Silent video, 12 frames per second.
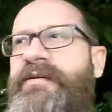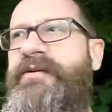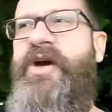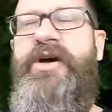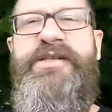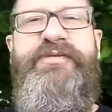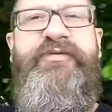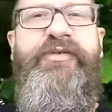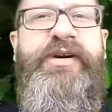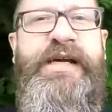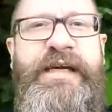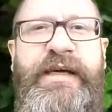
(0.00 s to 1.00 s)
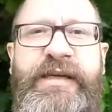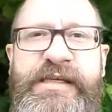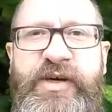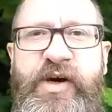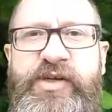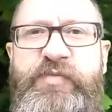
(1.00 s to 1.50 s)
You know, it's free, it
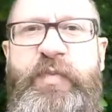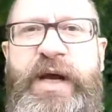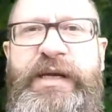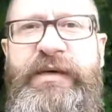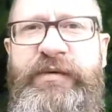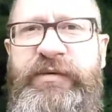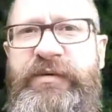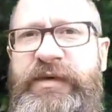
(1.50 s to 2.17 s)
doesn't cost money,